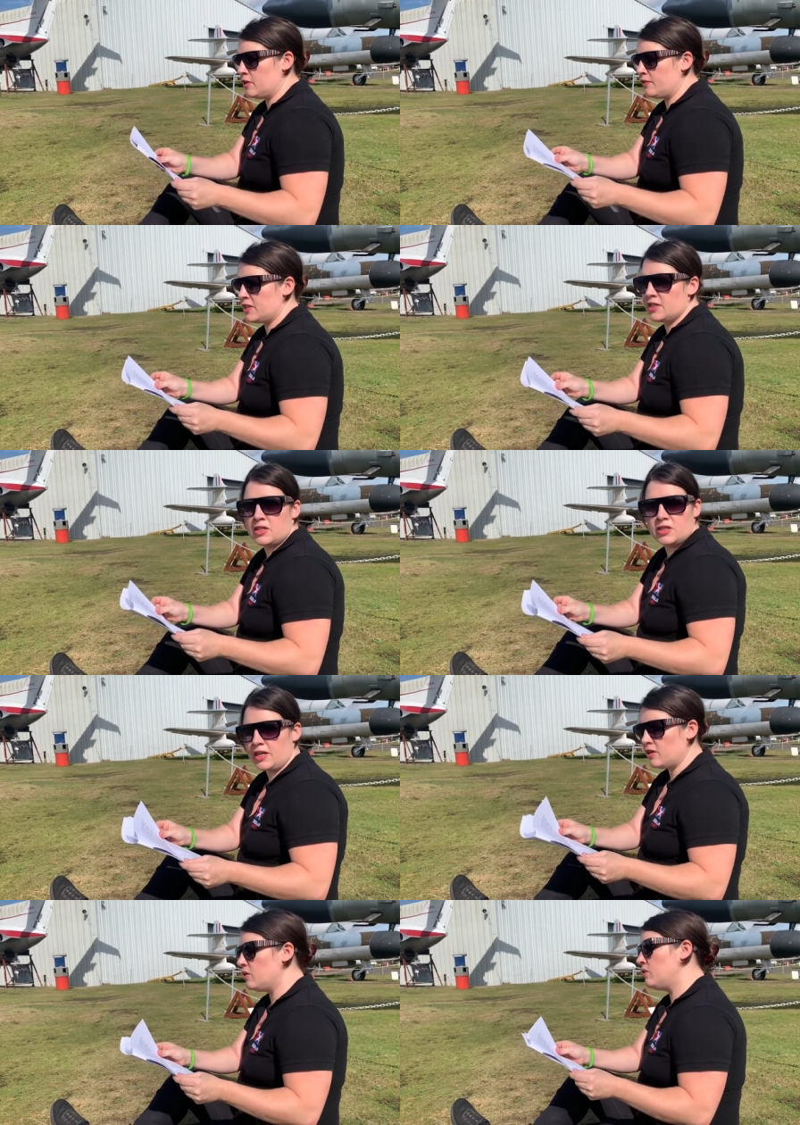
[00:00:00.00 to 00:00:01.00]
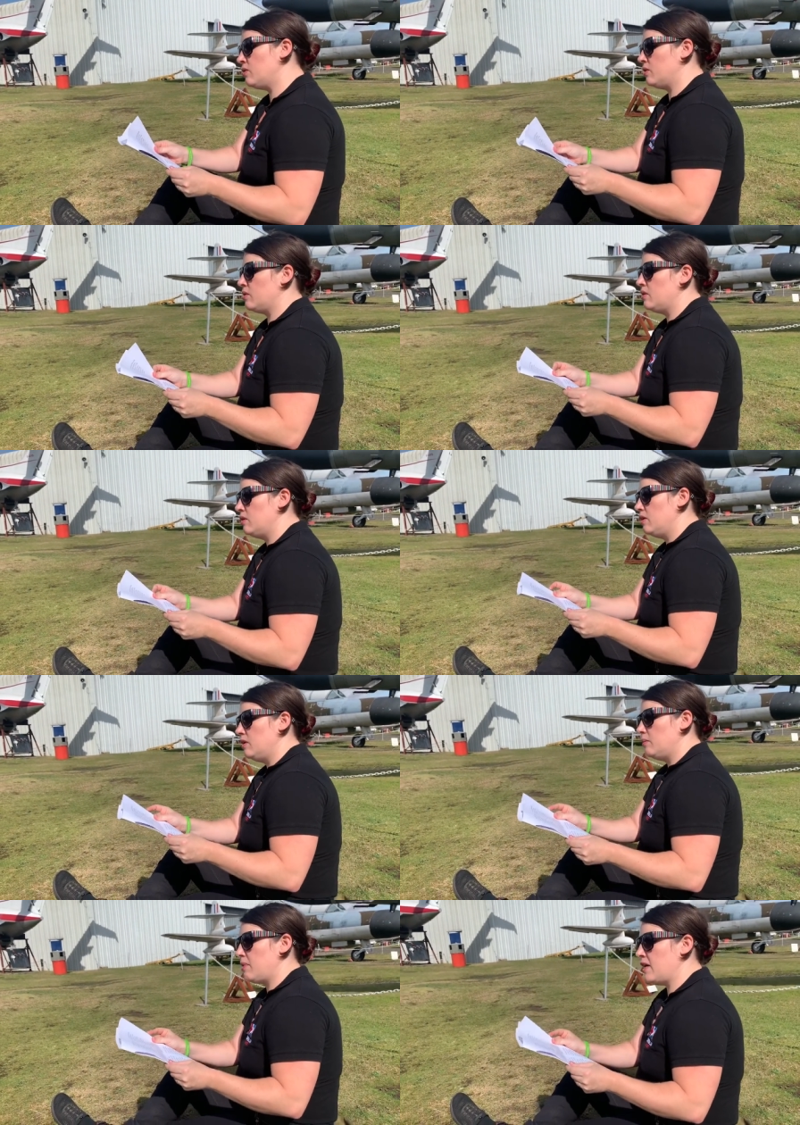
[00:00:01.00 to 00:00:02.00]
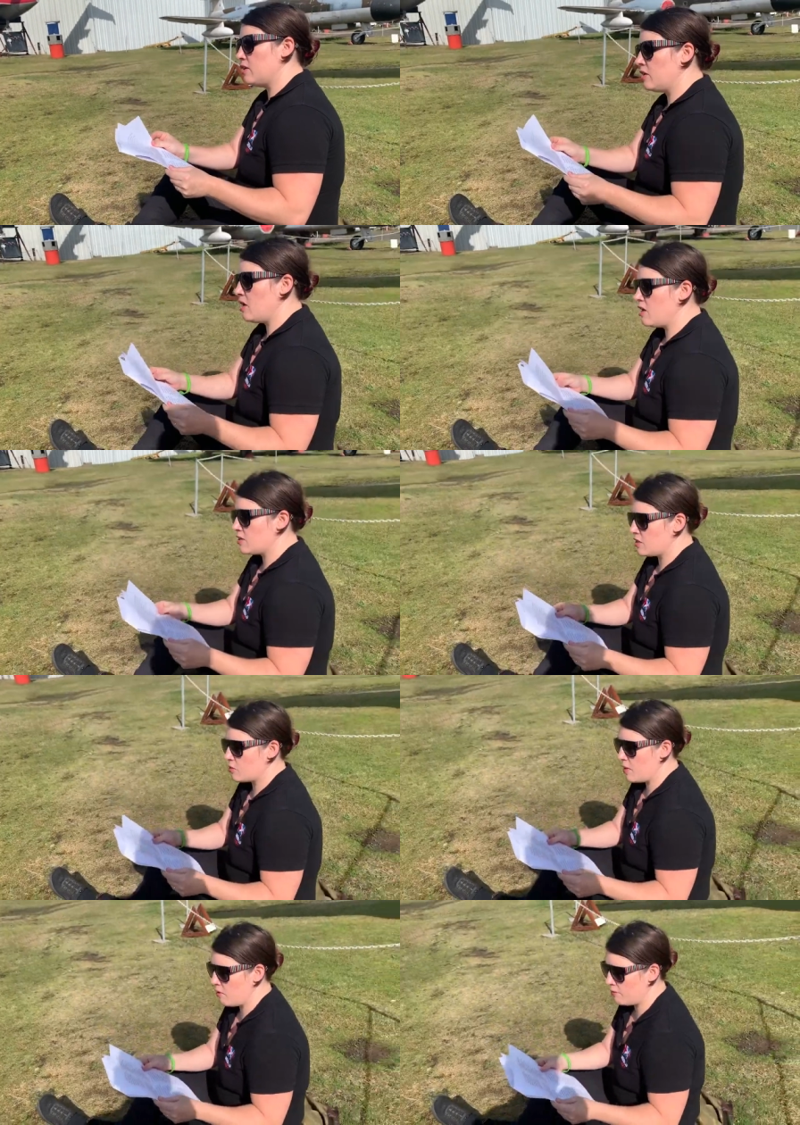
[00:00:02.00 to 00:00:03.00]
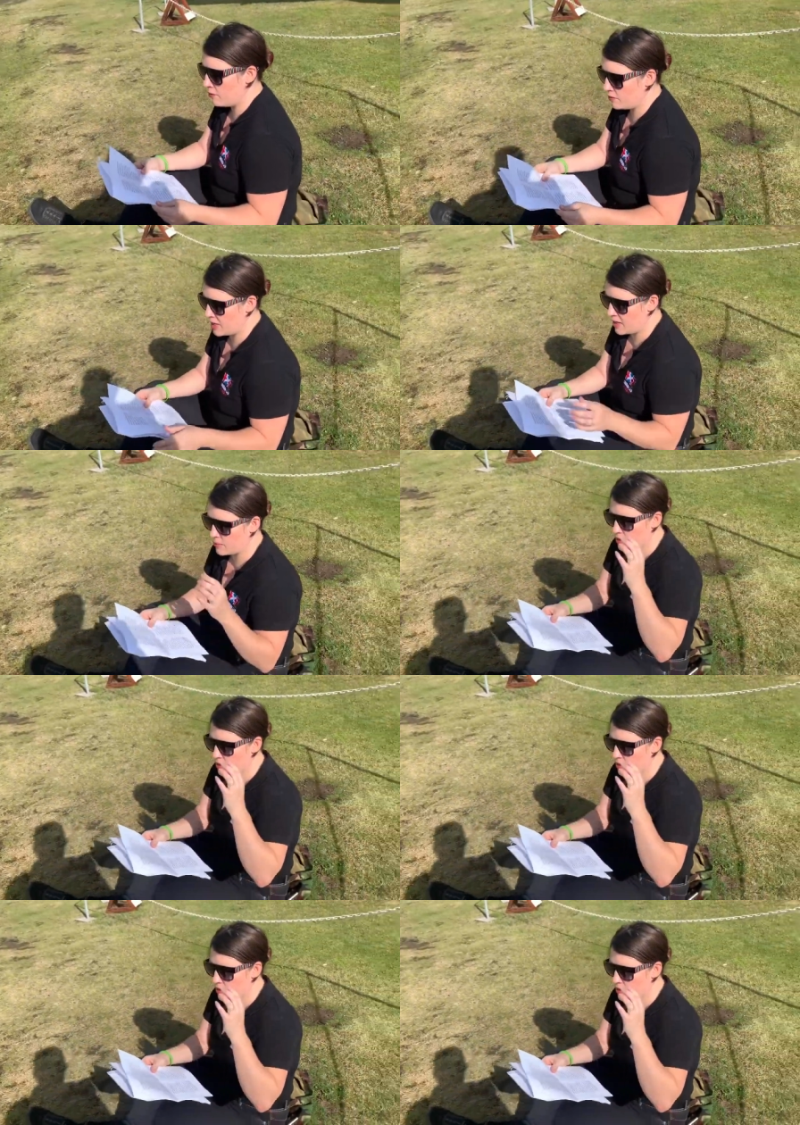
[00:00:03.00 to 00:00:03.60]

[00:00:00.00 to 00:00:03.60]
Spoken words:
of existing law. Magna Carta 1215 was